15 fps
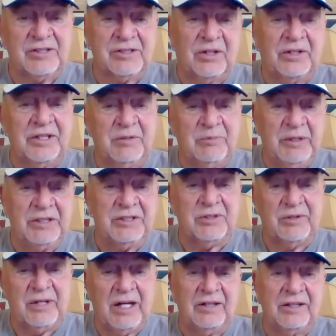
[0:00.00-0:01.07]
a starting
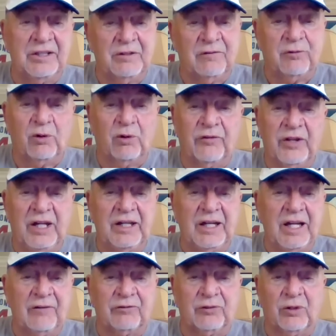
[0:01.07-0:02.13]
pitcher out in the fourth
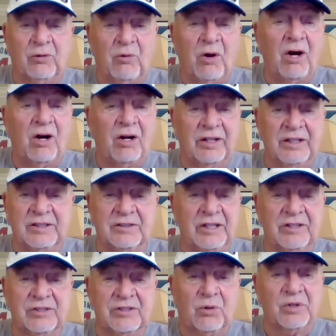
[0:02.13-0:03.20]
inning after a walk, and he
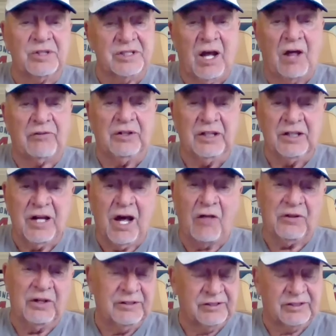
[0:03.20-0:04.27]
says scores nothing to
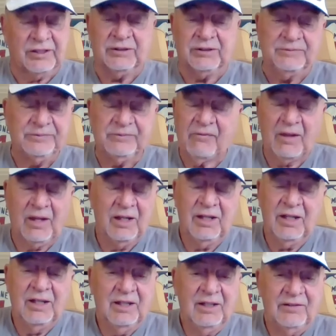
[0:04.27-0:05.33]
nothing. So
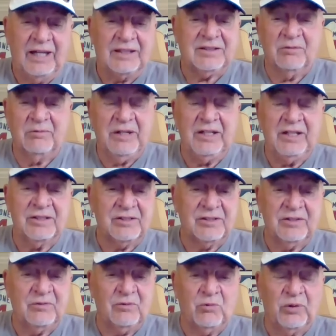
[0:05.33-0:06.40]
that to me
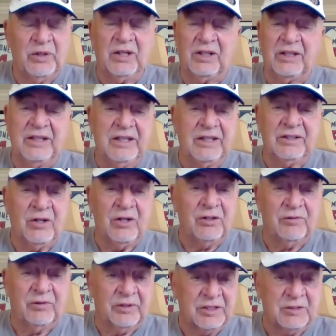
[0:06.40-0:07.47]
is really getting
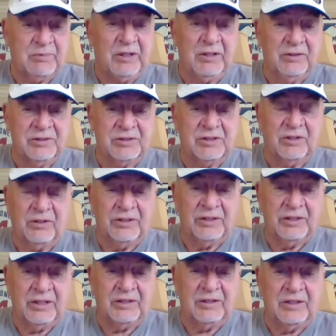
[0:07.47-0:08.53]
overexposed
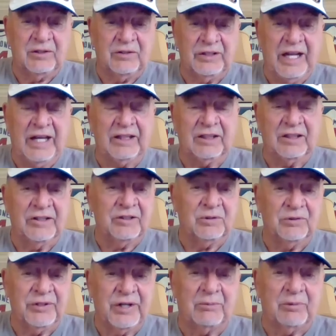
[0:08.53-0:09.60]
on uh, on the
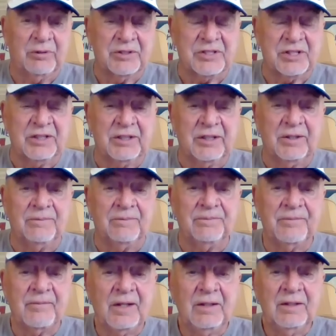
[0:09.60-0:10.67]
analytical numbers. And uh,
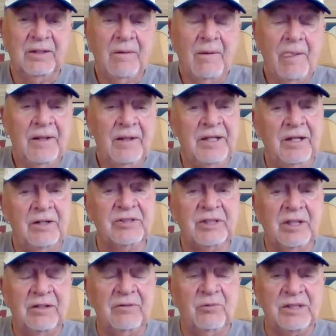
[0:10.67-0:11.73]
you know,
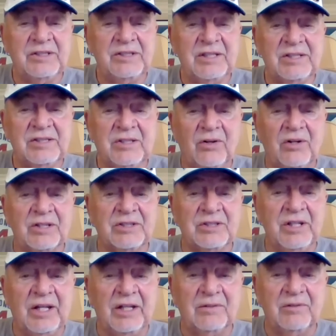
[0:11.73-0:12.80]
so once this starts,
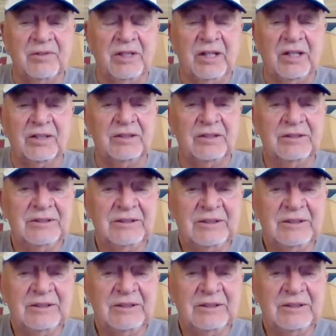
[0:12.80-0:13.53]
you gotta you gotta